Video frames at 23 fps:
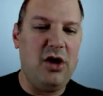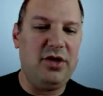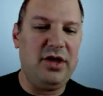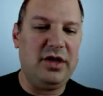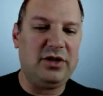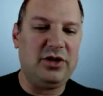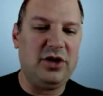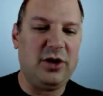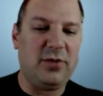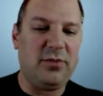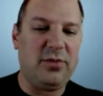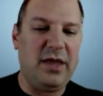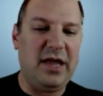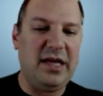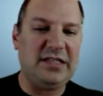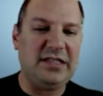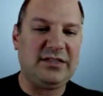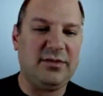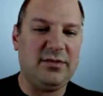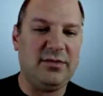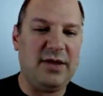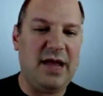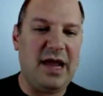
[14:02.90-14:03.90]
that took
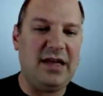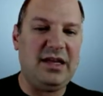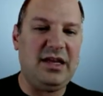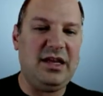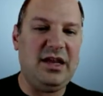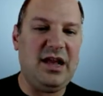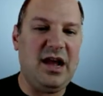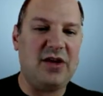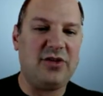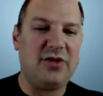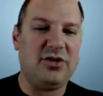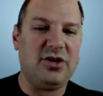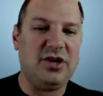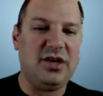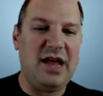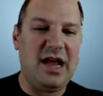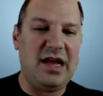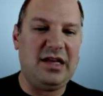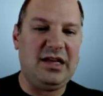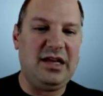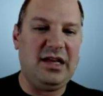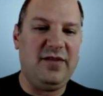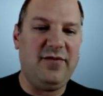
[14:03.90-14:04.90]
place from 1900 to
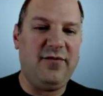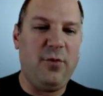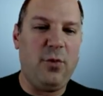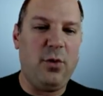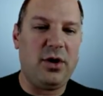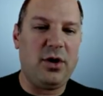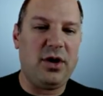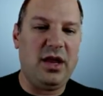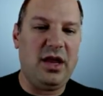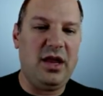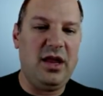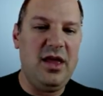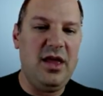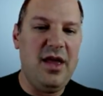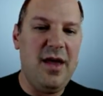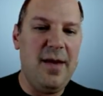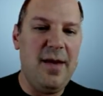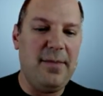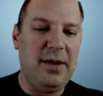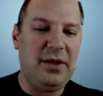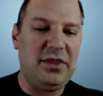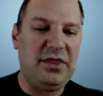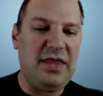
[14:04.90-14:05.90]
1940,
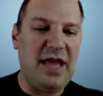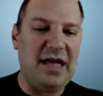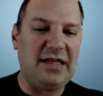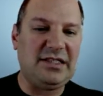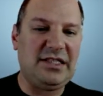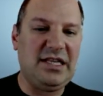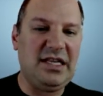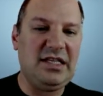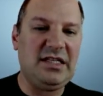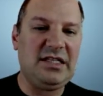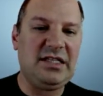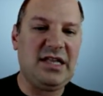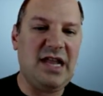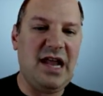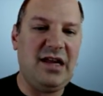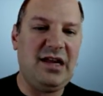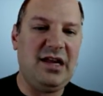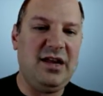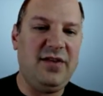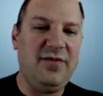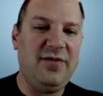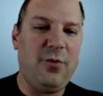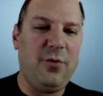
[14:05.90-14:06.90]
but that since
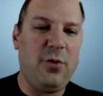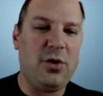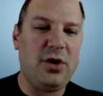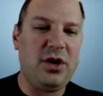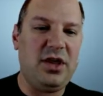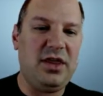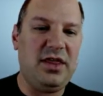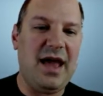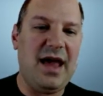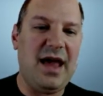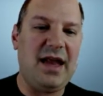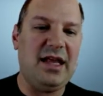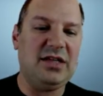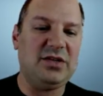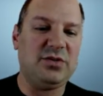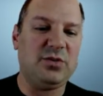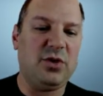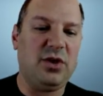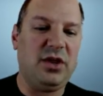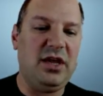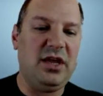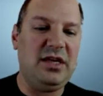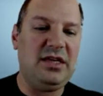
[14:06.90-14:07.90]
1940 that has
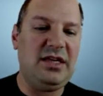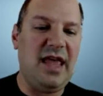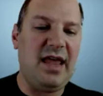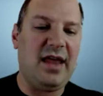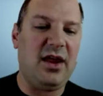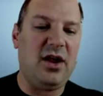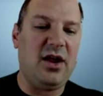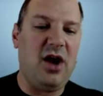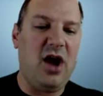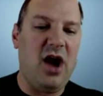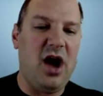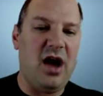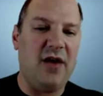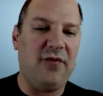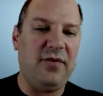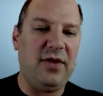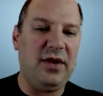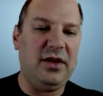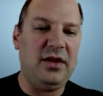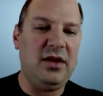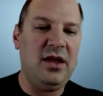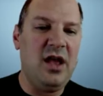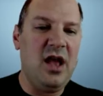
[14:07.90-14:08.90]
really taken off.
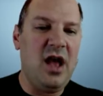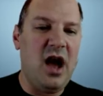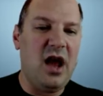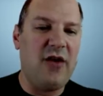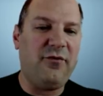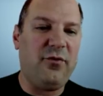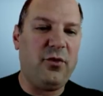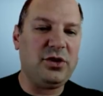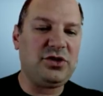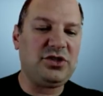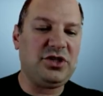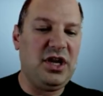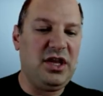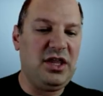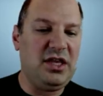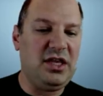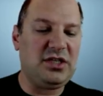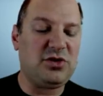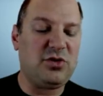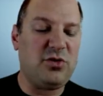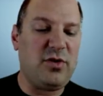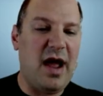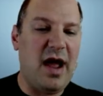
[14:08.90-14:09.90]
And unfortunately,
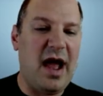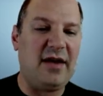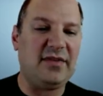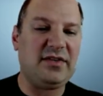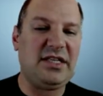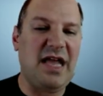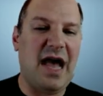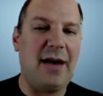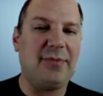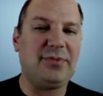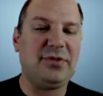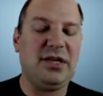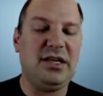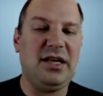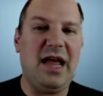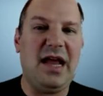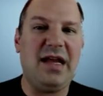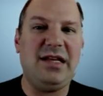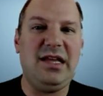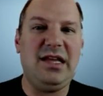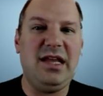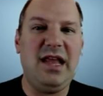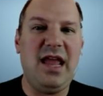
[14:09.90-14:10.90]
this graph stops at
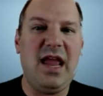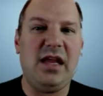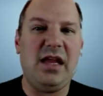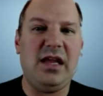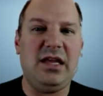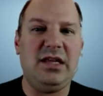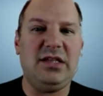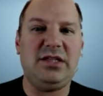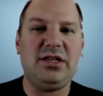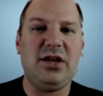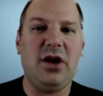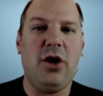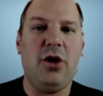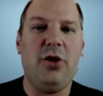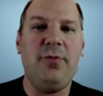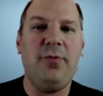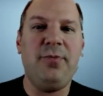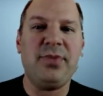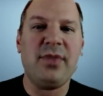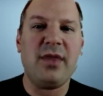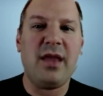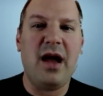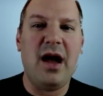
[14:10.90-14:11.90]
1980. So
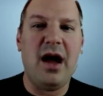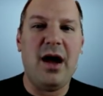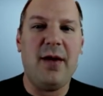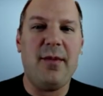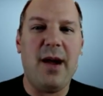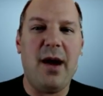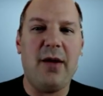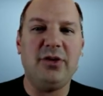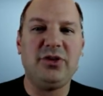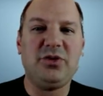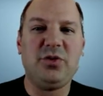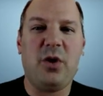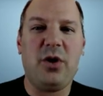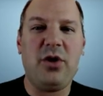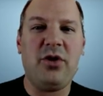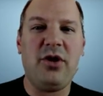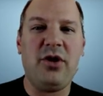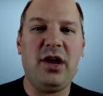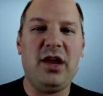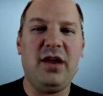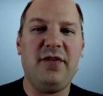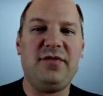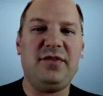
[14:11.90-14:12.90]
I was
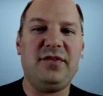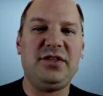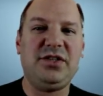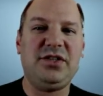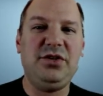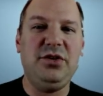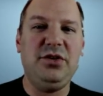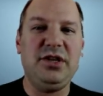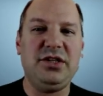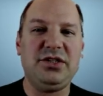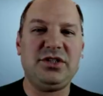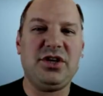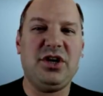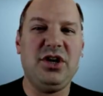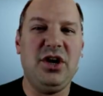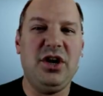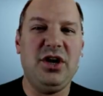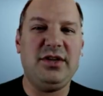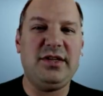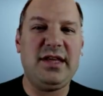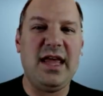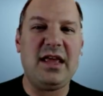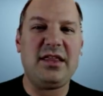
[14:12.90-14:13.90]
wondering if the students
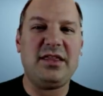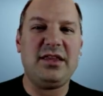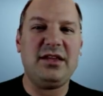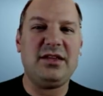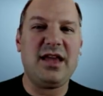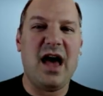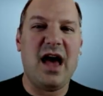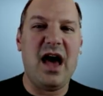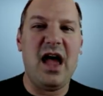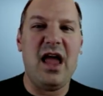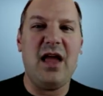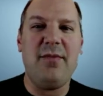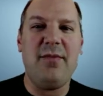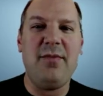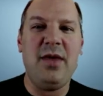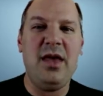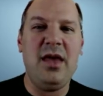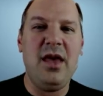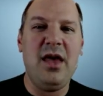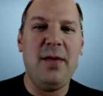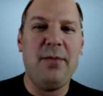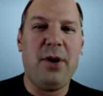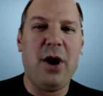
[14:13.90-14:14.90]
could take the time,
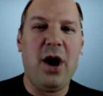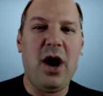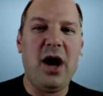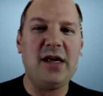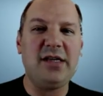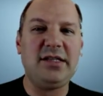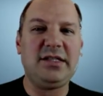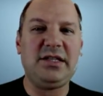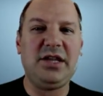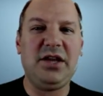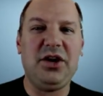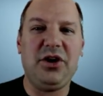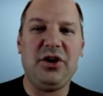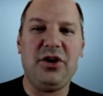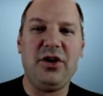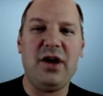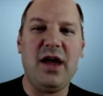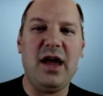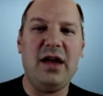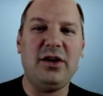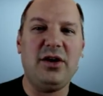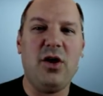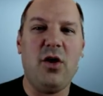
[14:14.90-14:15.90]
pause here,
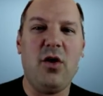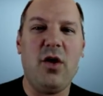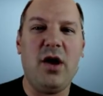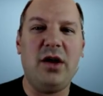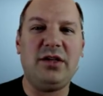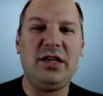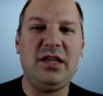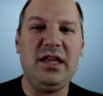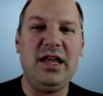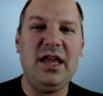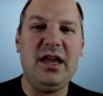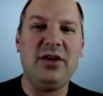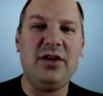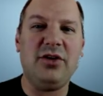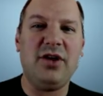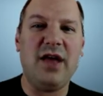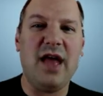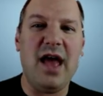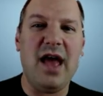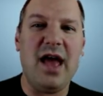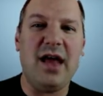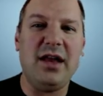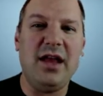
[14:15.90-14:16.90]
and go onto the
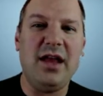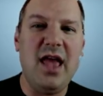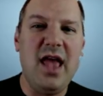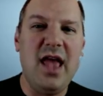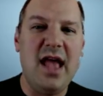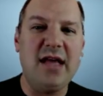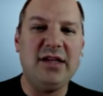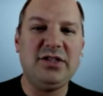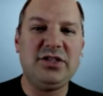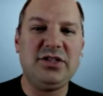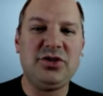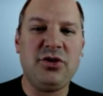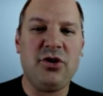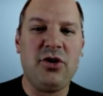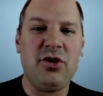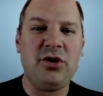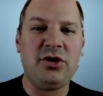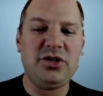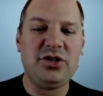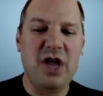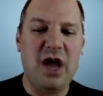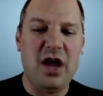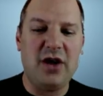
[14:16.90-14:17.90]
internet and
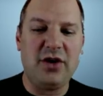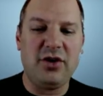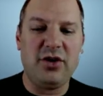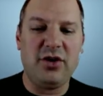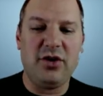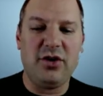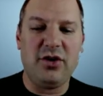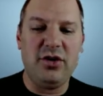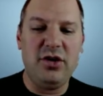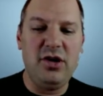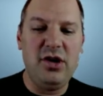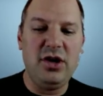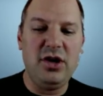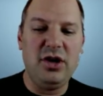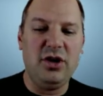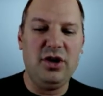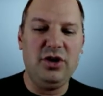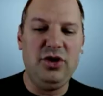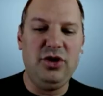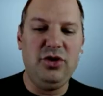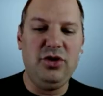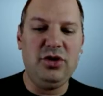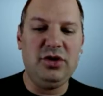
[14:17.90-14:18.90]
search under
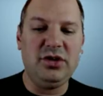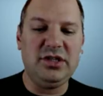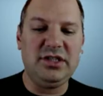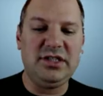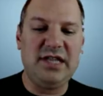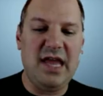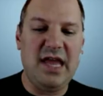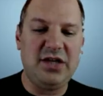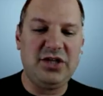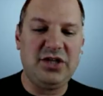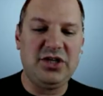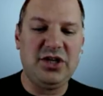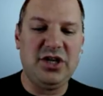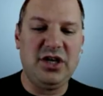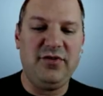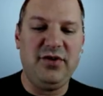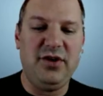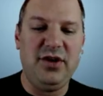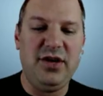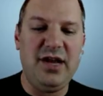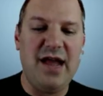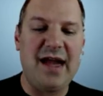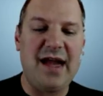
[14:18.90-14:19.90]
utilization of
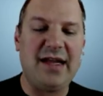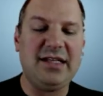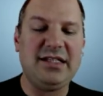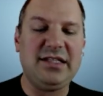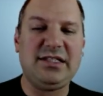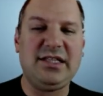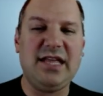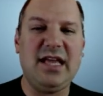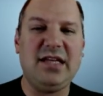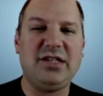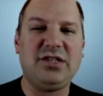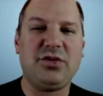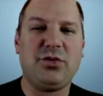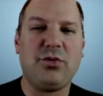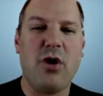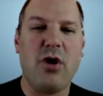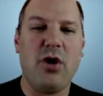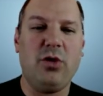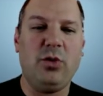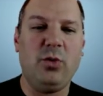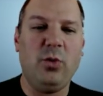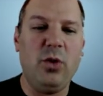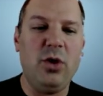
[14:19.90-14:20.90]
United States
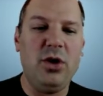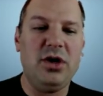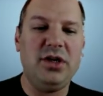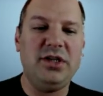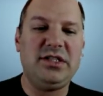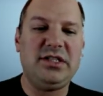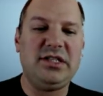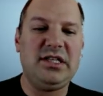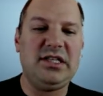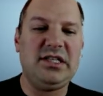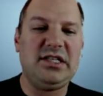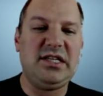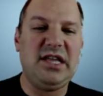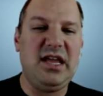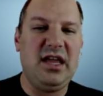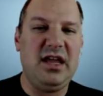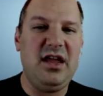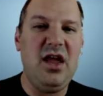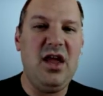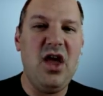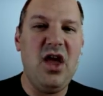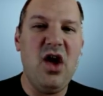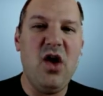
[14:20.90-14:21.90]
grown woods to
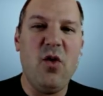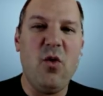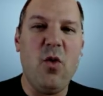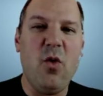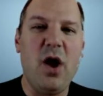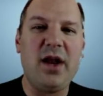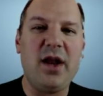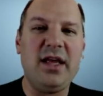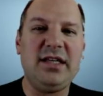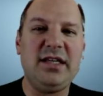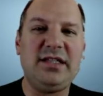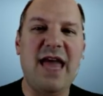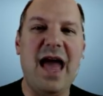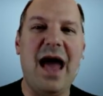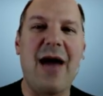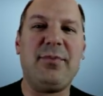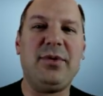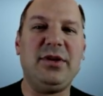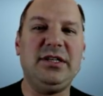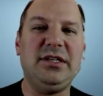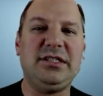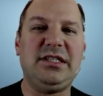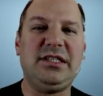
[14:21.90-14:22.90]
see what has
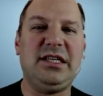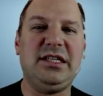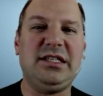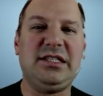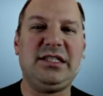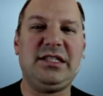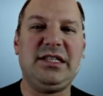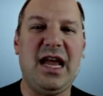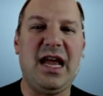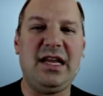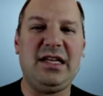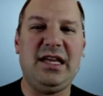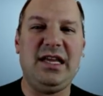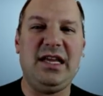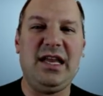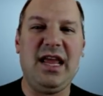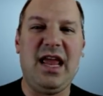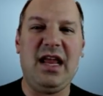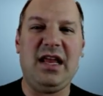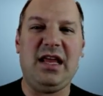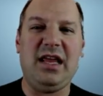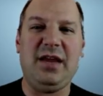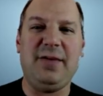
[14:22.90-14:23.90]
happened since
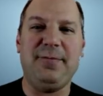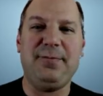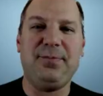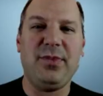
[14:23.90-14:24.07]
1980.